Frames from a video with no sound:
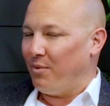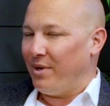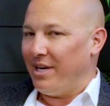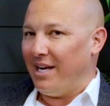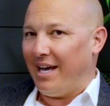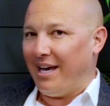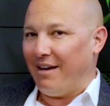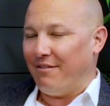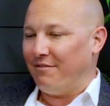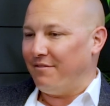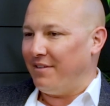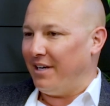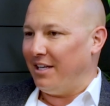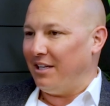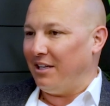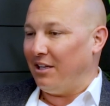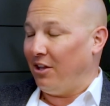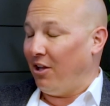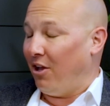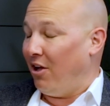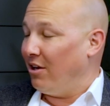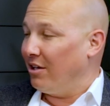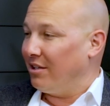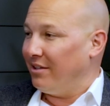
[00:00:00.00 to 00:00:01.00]
We have a
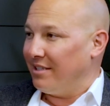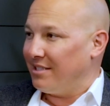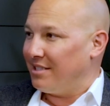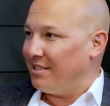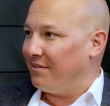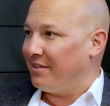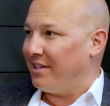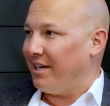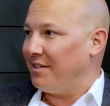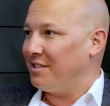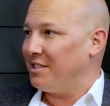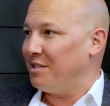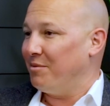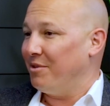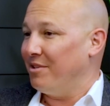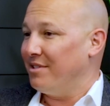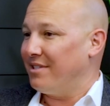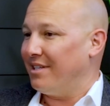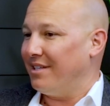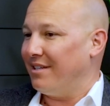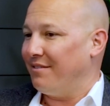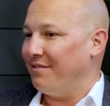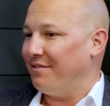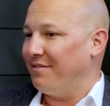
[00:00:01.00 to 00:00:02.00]
long list of customers
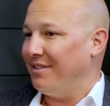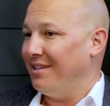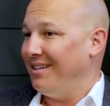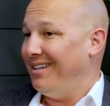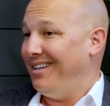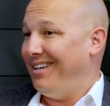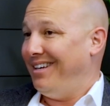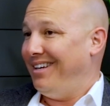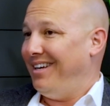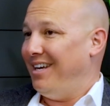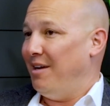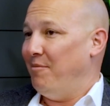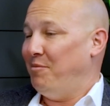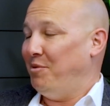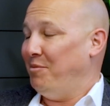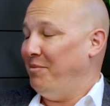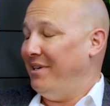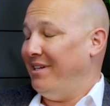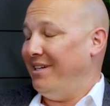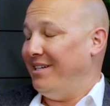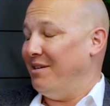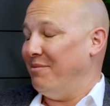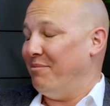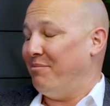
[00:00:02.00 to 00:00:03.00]
that have
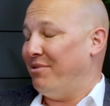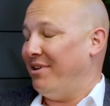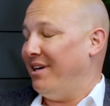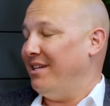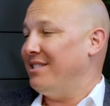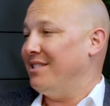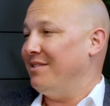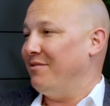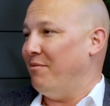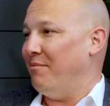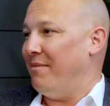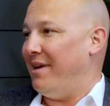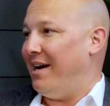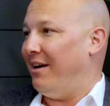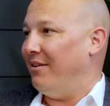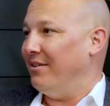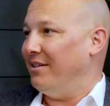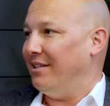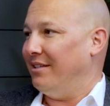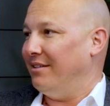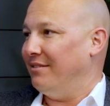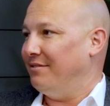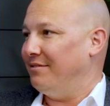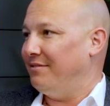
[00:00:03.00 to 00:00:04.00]
implemented an impressive
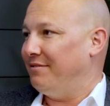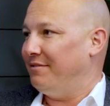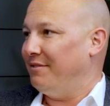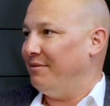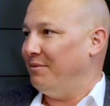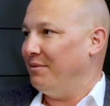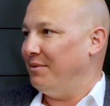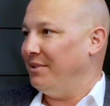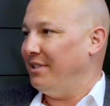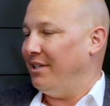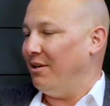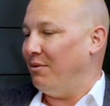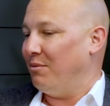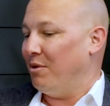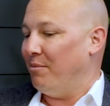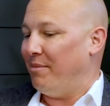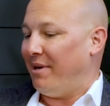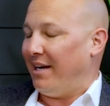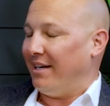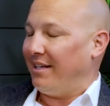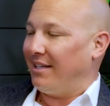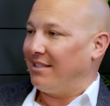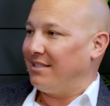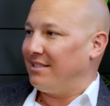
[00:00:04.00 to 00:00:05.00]
amount of
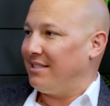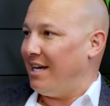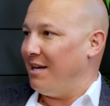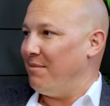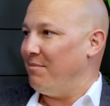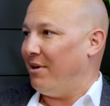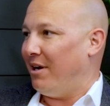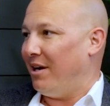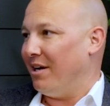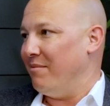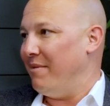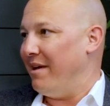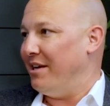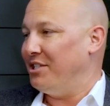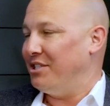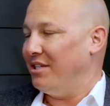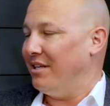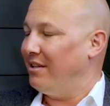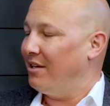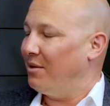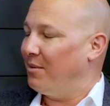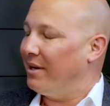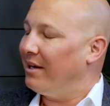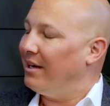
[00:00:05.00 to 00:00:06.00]
robotic type automation
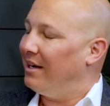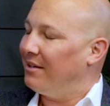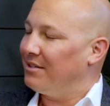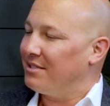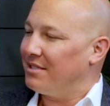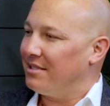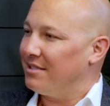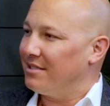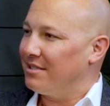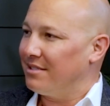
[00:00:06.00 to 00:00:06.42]
in their warehouses.